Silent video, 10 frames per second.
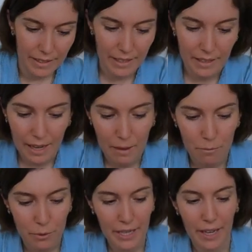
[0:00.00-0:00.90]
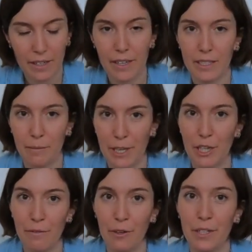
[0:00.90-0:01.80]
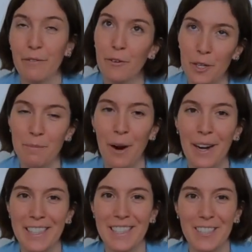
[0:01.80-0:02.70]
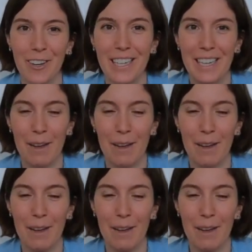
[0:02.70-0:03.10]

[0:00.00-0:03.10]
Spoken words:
Then I'm bringing, especially for the first part in Scotland,